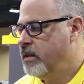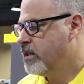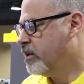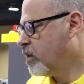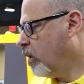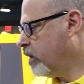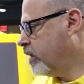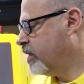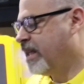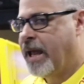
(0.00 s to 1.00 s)
This
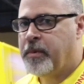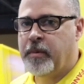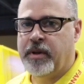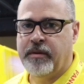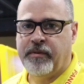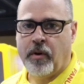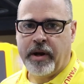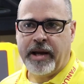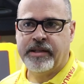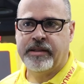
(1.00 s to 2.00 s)
controller is capable of
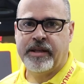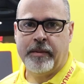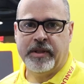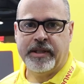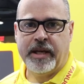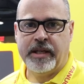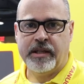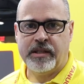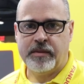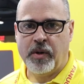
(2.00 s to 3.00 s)
4-axis
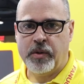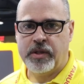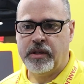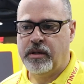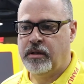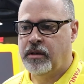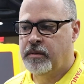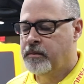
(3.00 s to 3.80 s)
simultaneous motion.